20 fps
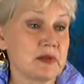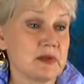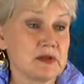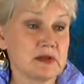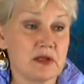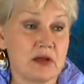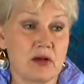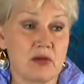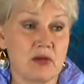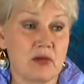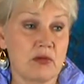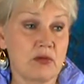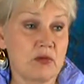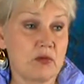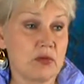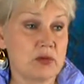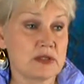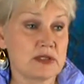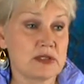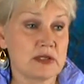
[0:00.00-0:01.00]
So,
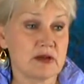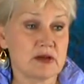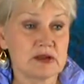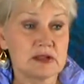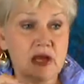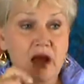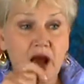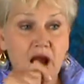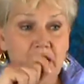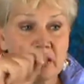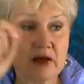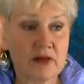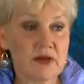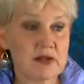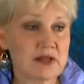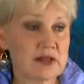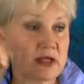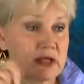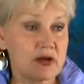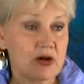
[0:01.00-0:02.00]
was there a title
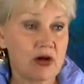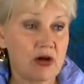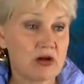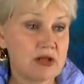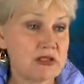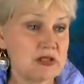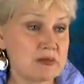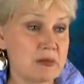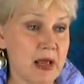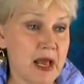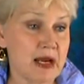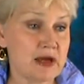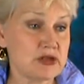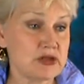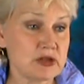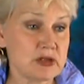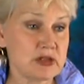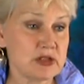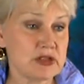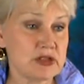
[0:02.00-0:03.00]
that said artist
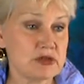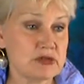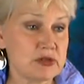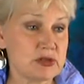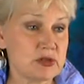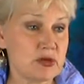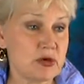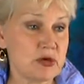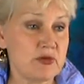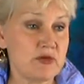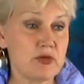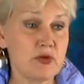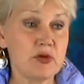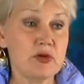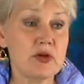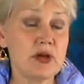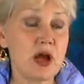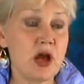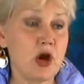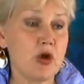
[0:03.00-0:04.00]
manager that she was going for?
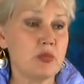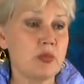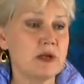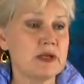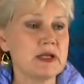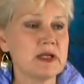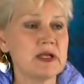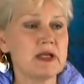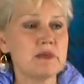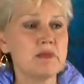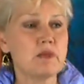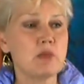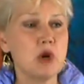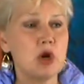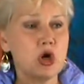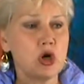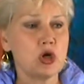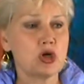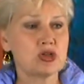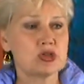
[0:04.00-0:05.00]
No, but it
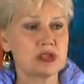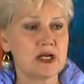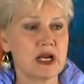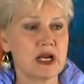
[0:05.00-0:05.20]
emerged